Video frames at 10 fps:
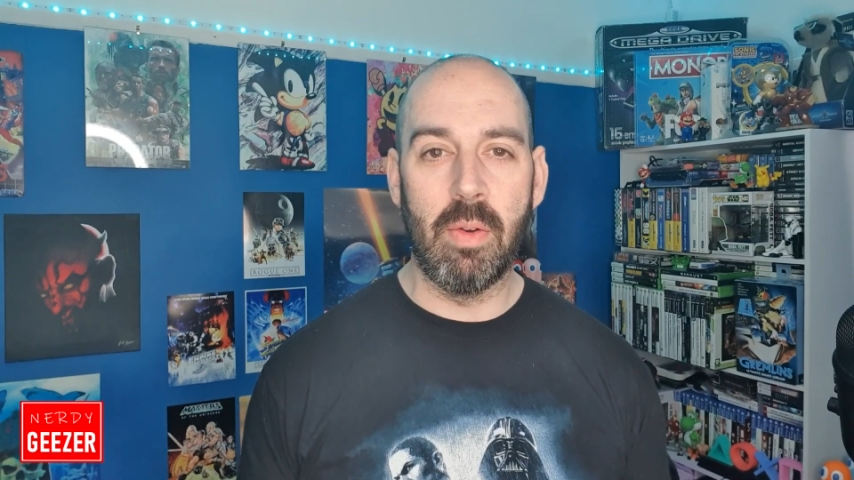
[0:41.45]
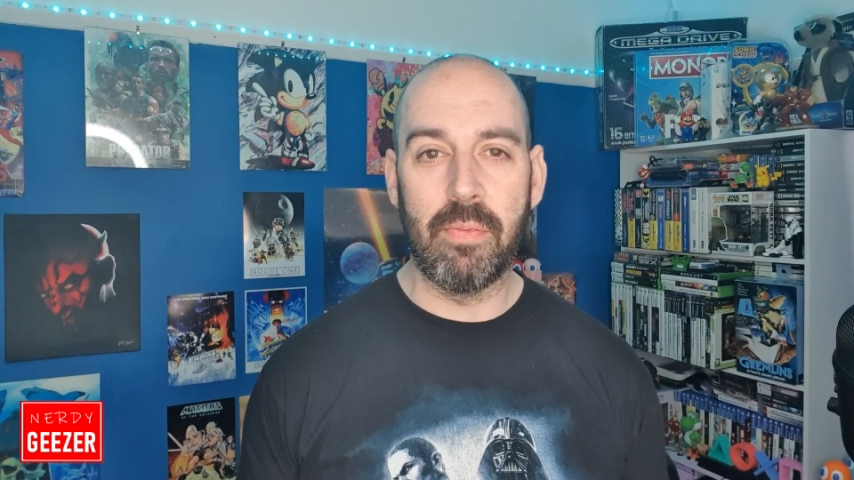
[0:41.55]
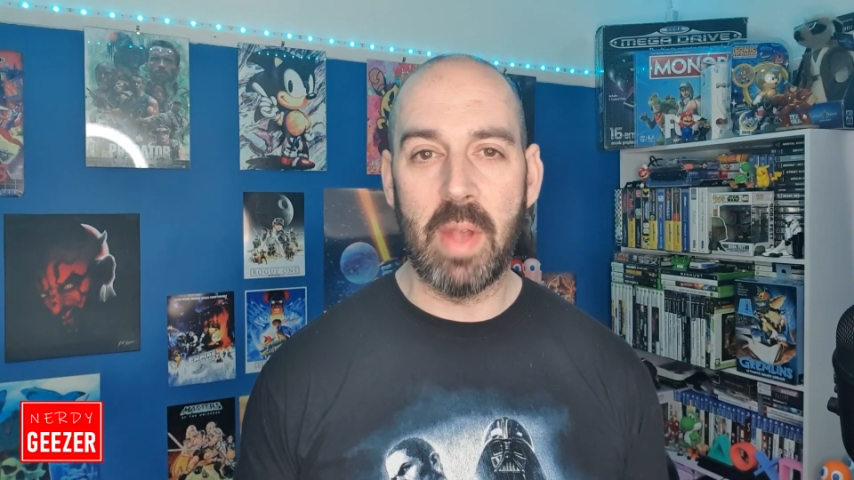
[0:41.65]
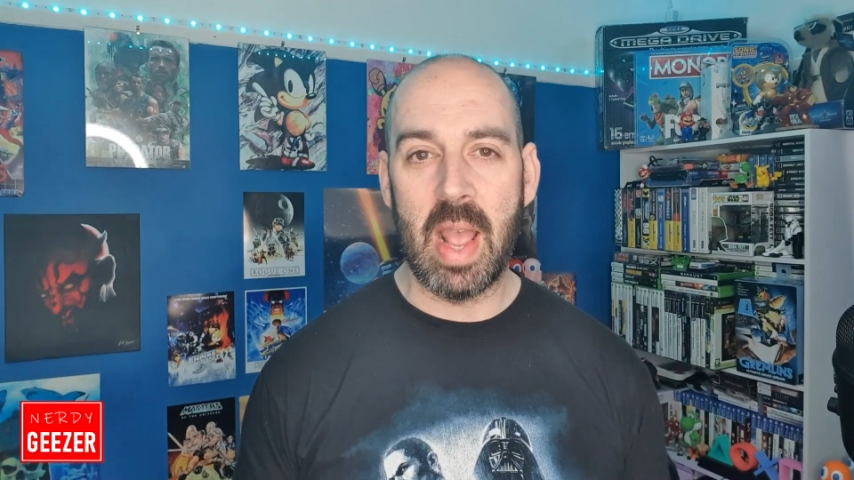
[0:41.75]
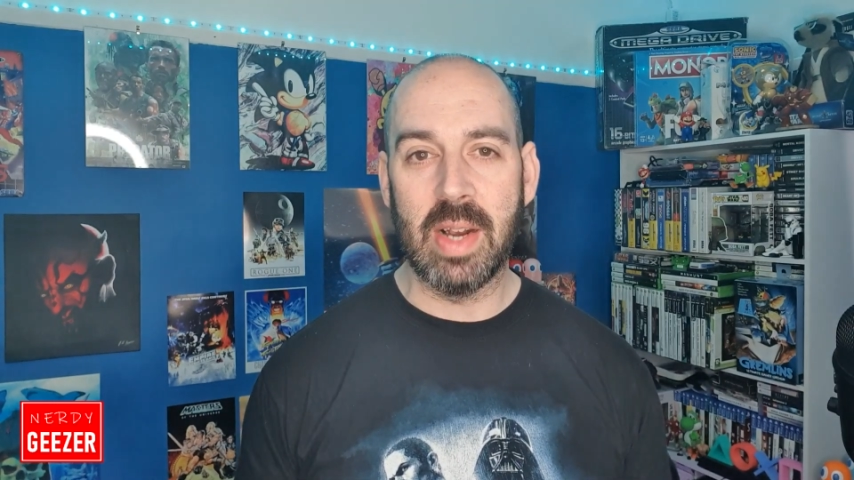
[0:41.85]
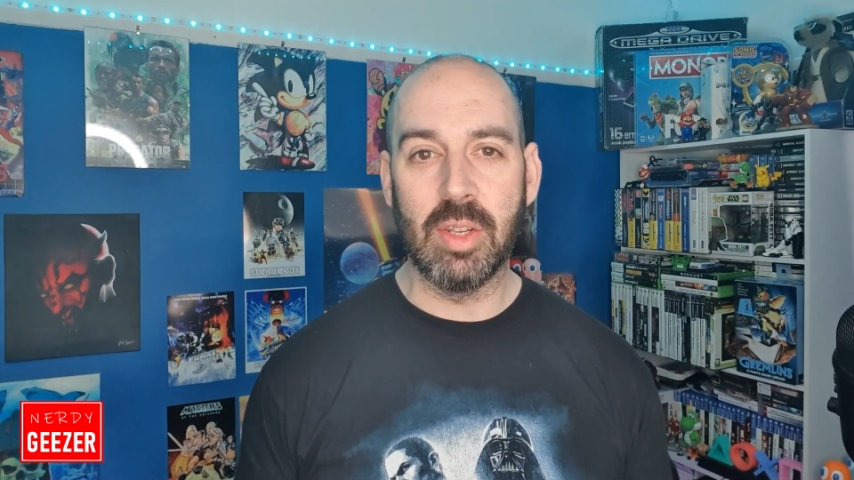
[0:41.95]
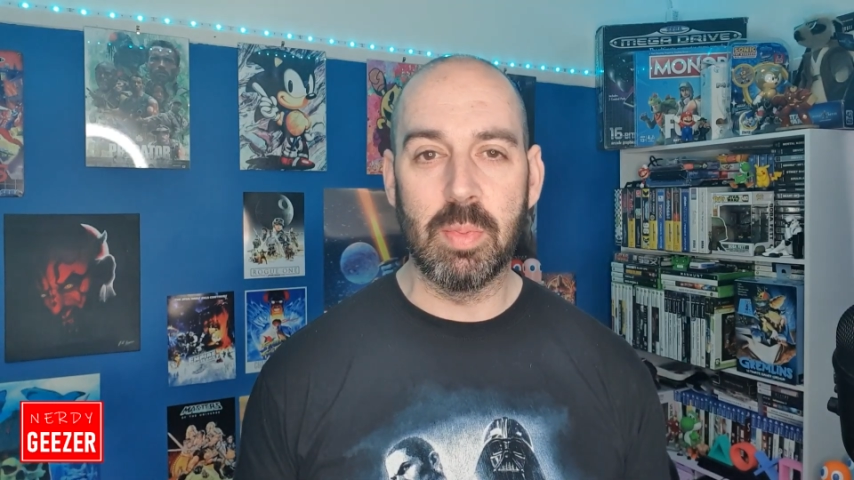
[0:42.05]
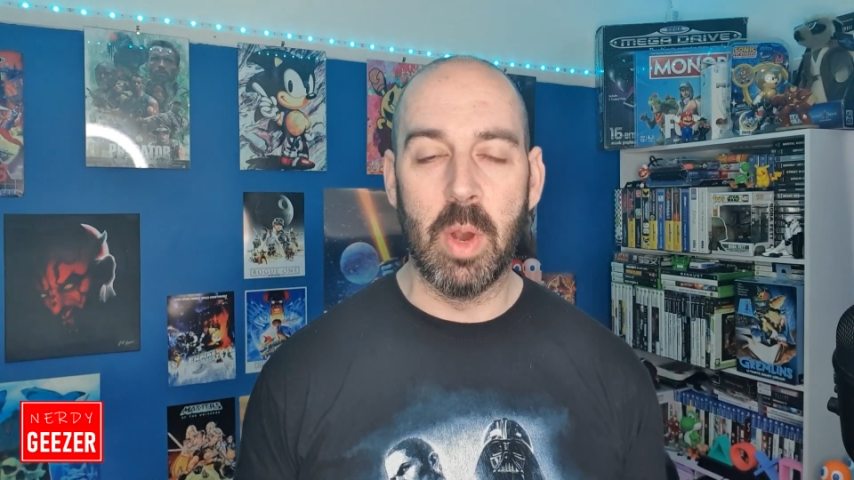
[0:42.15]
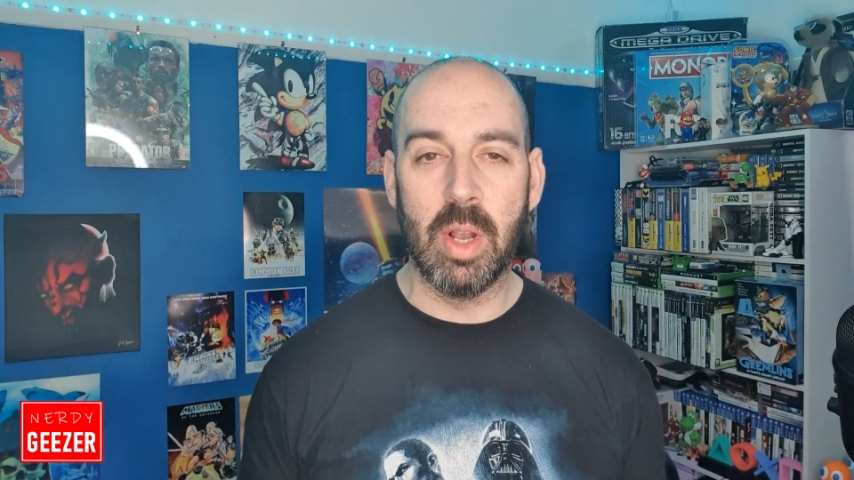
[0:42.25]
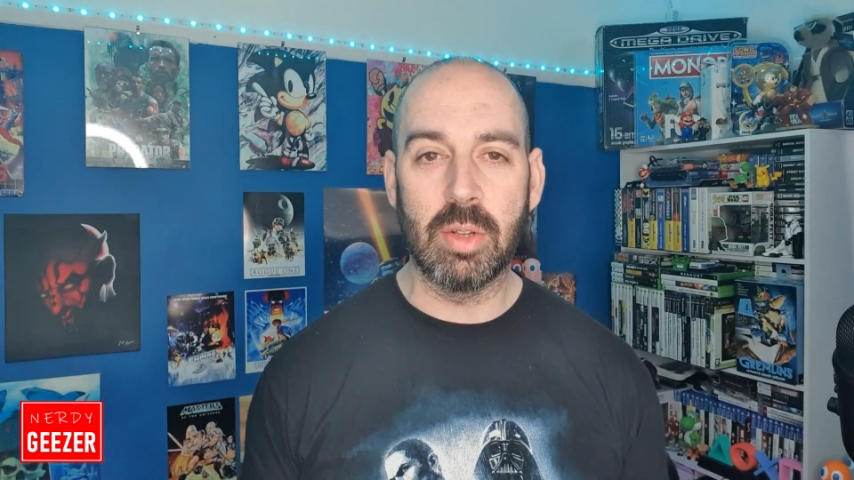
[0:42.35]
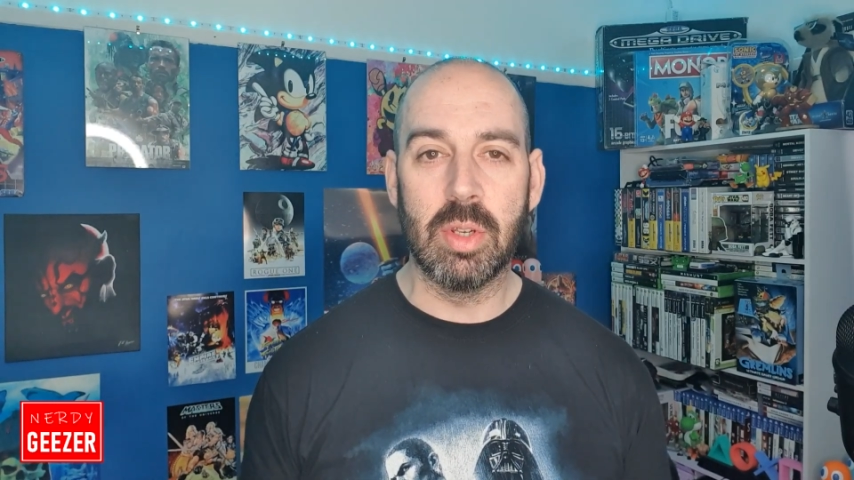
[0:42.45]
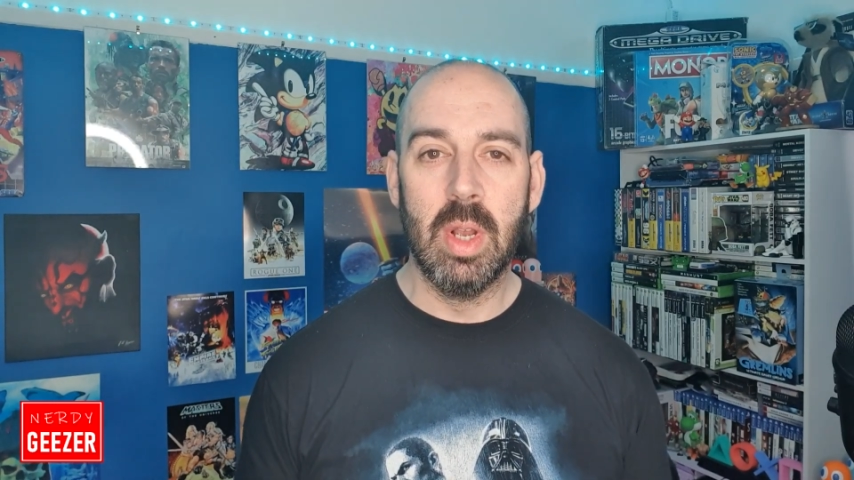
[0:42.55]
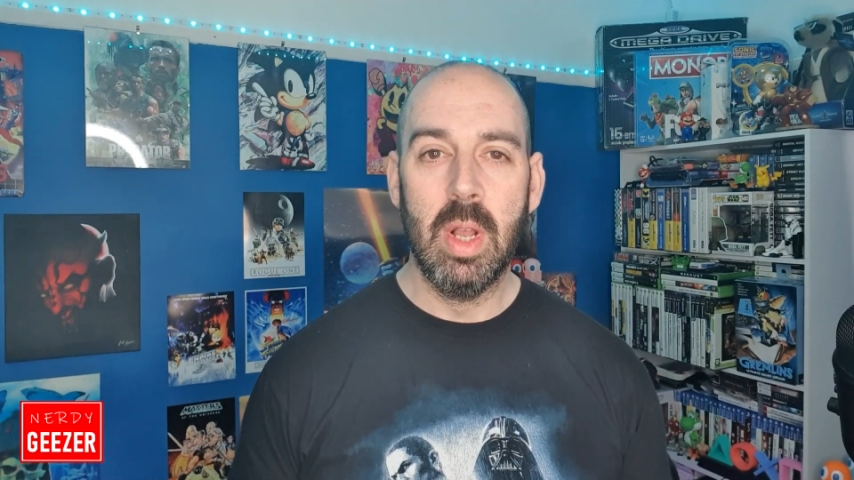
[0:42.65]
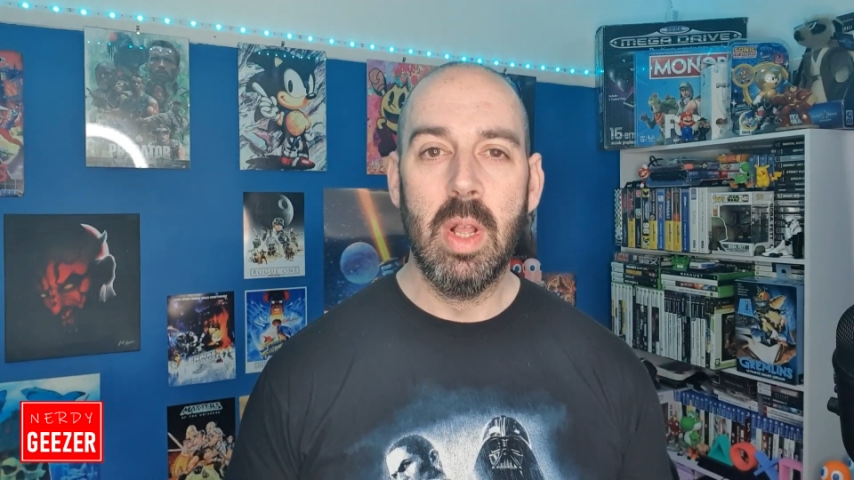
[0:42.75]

of how this works,